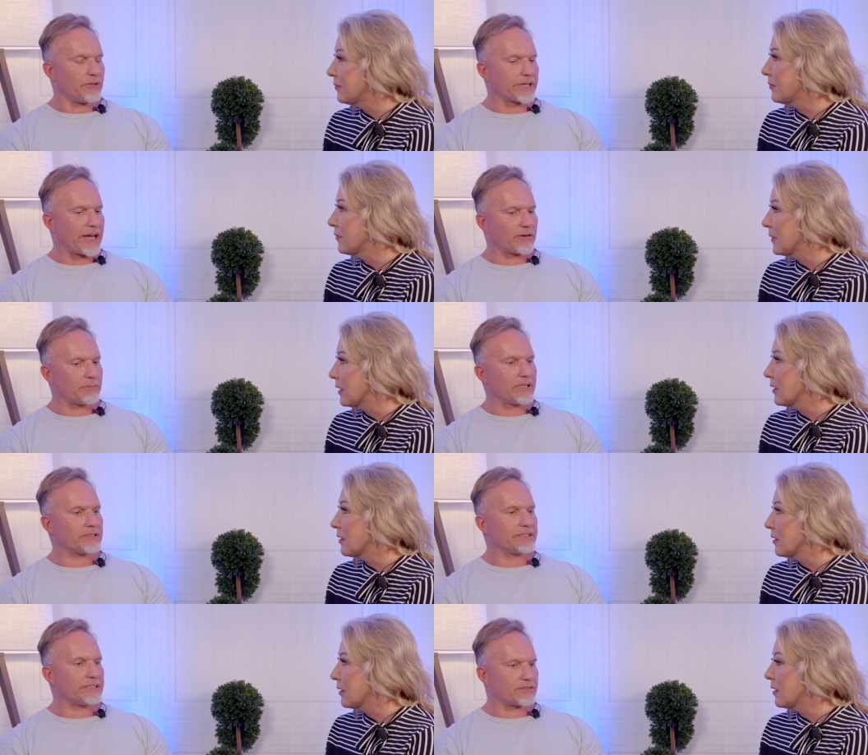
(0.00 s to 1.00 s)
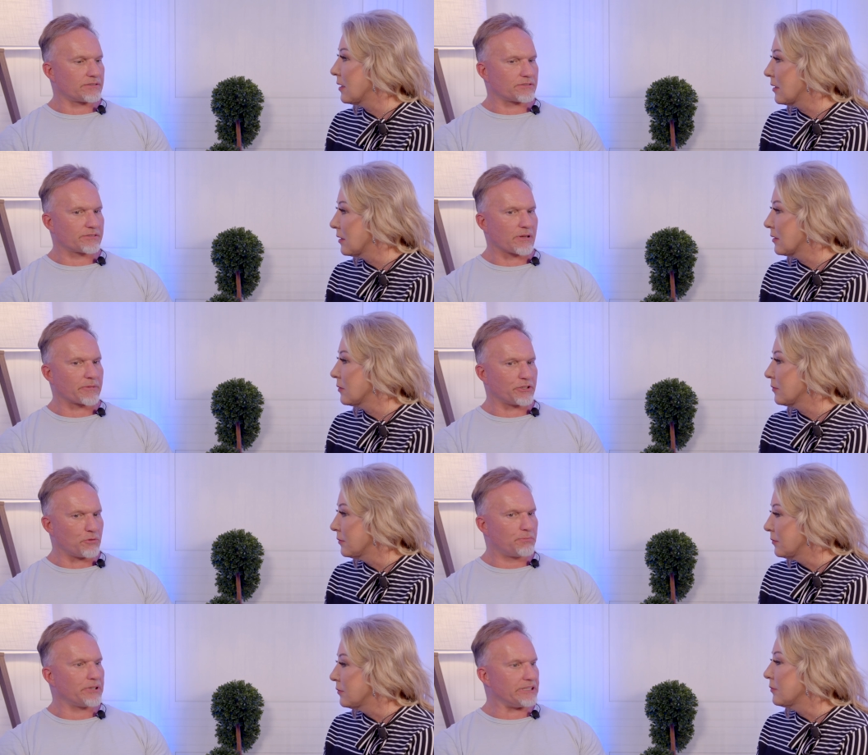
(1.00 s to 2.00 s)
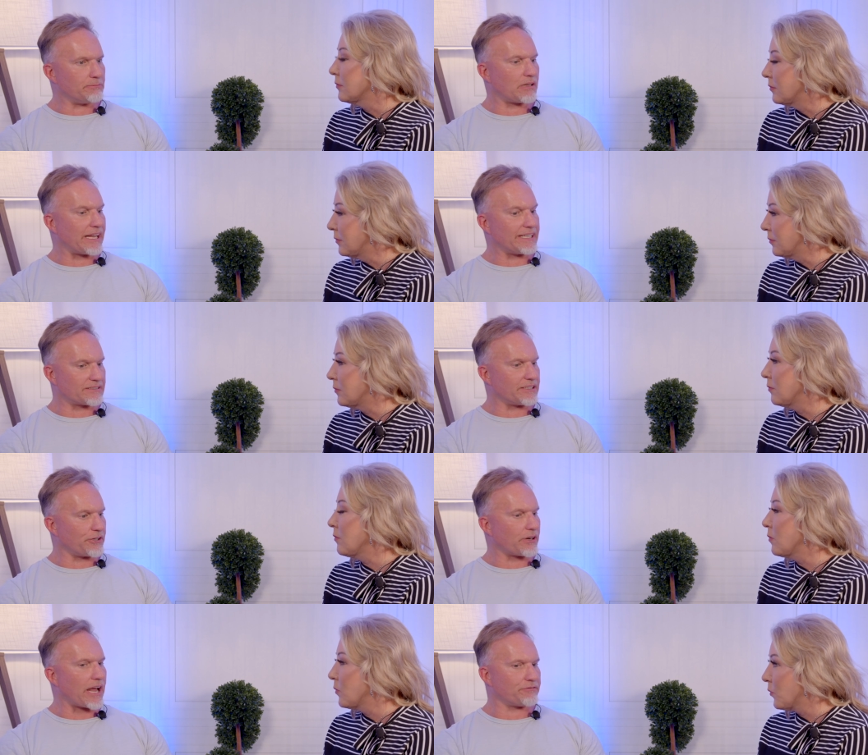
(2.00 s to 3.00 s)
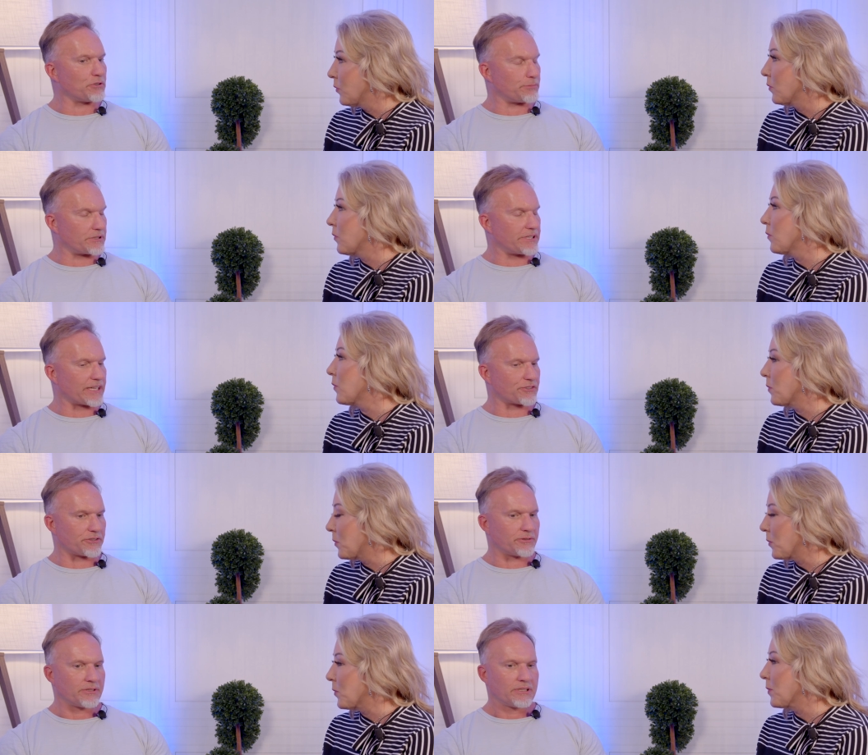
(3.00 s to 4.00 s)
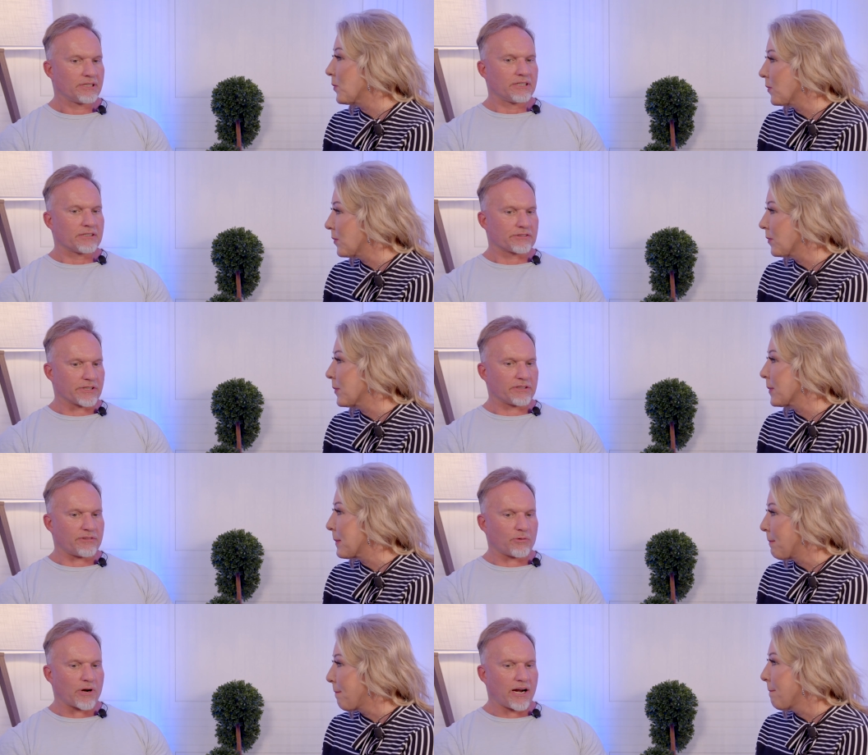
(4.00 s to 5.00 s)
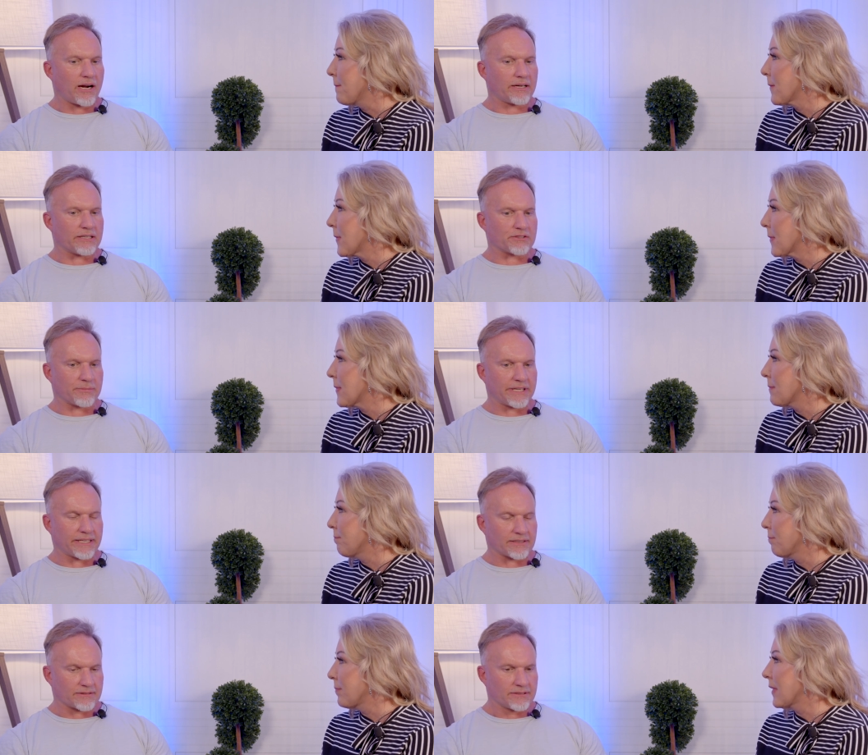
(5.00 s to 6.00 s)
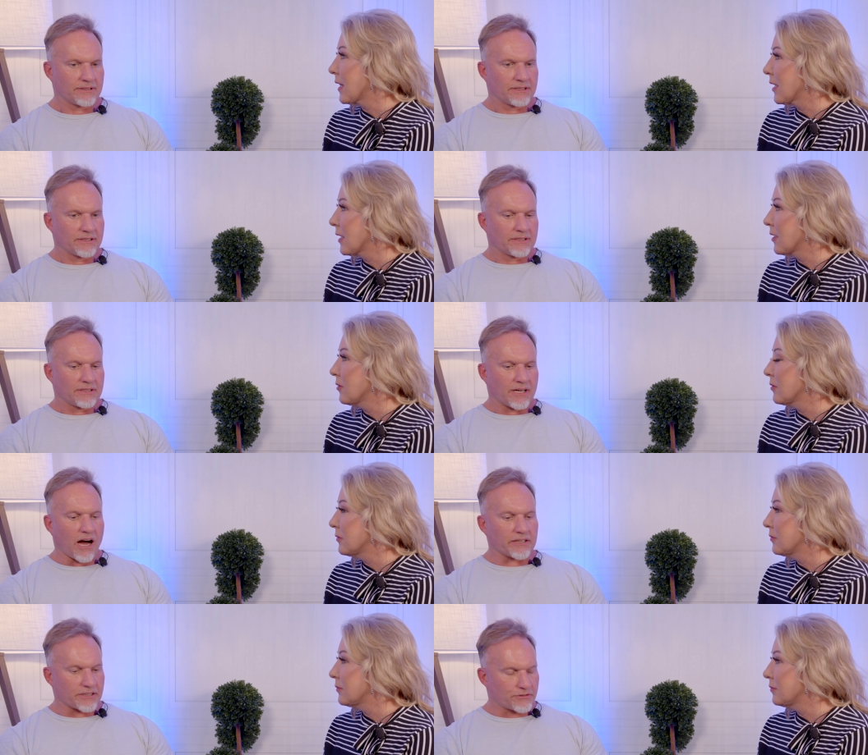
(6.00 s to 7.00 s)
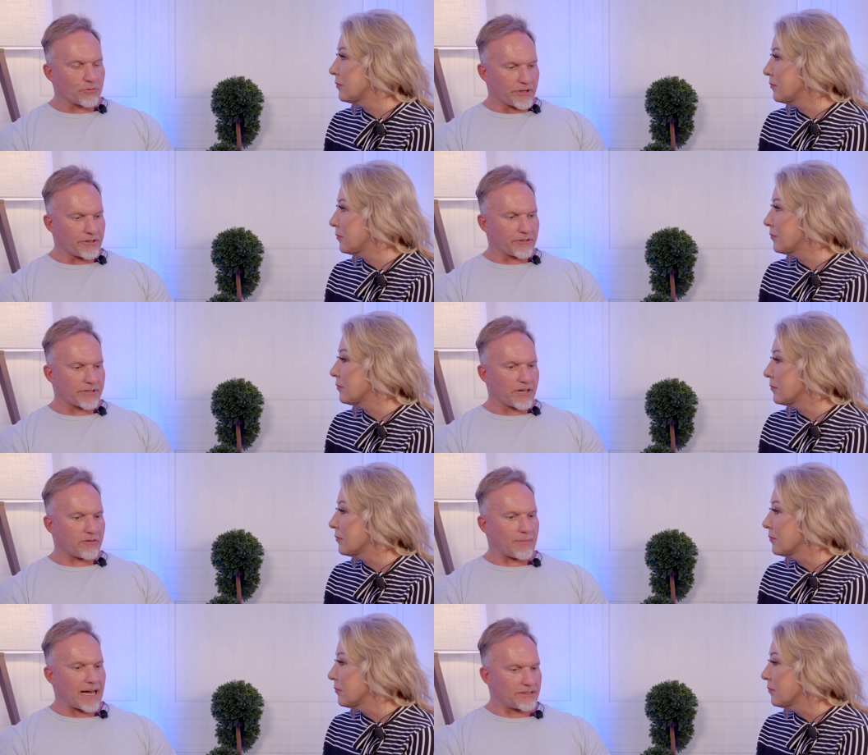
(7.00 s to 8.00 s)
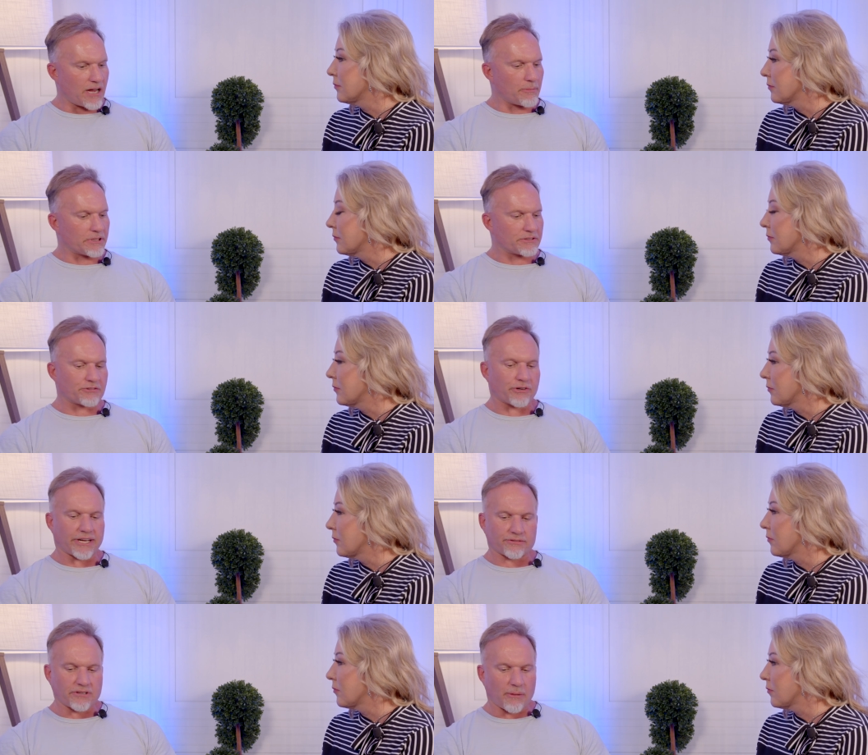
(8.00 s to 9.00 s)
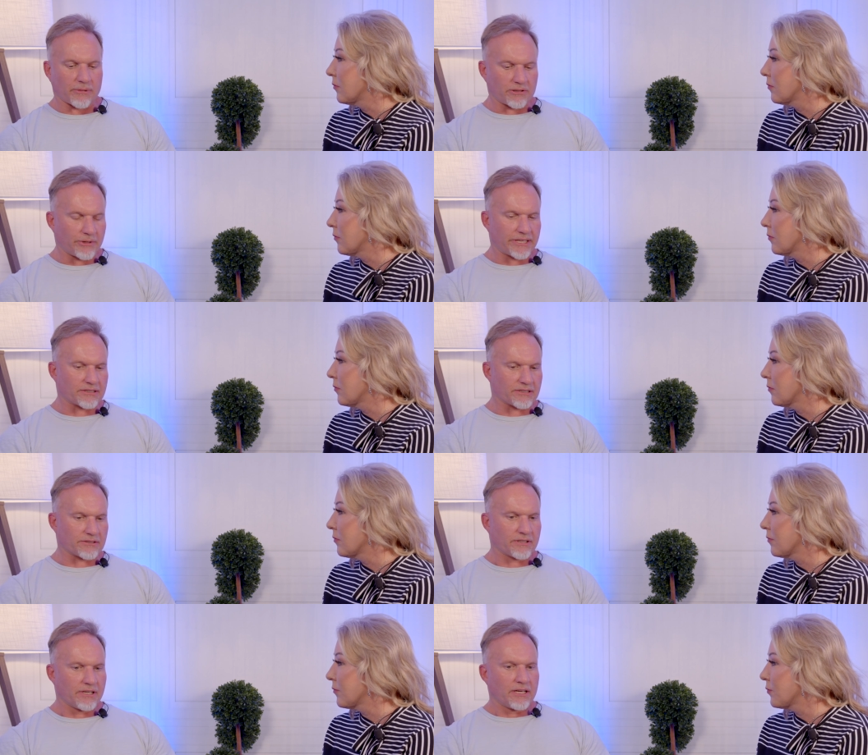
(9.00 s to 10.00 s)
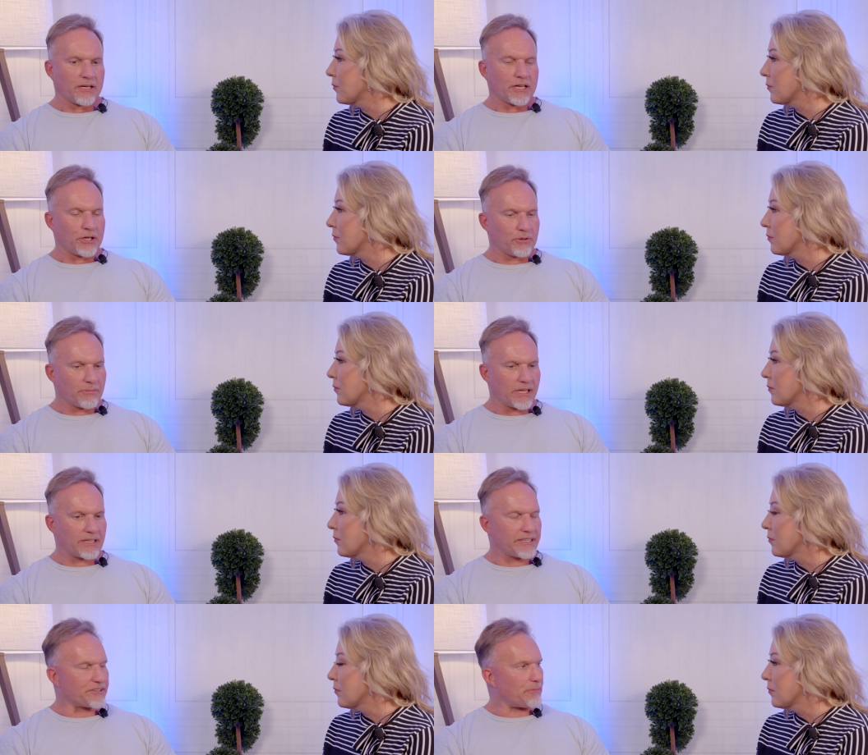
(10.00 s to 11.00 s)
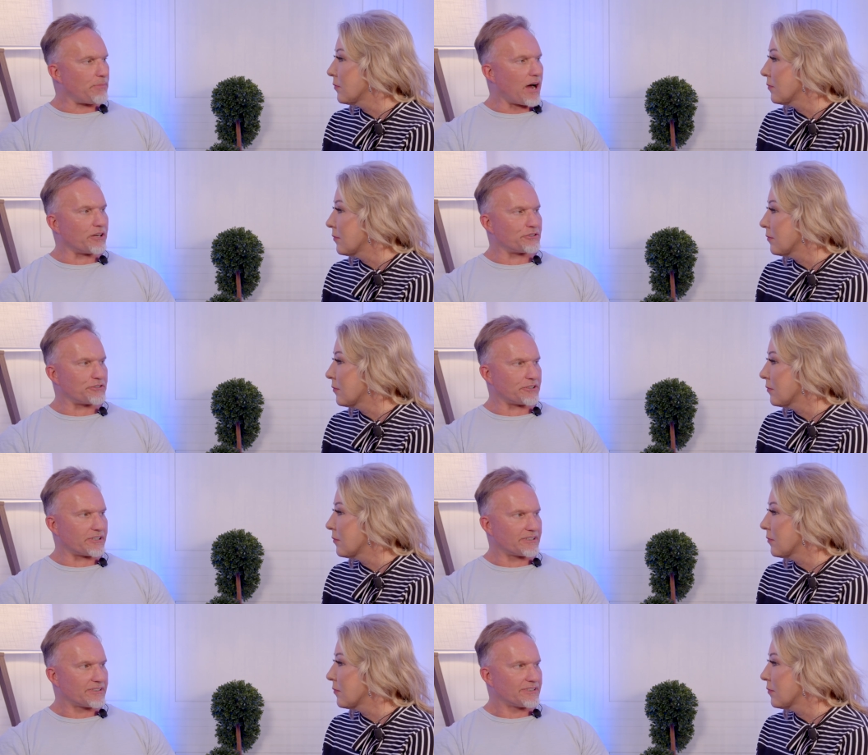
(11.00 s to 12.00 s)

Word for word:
Speaker 1: know, accountability is something you put in place in mm-hmm. your life to protect you. Self aware is being honest with yourself about dominant strengths, dominant weaknesses. Humility is a posture,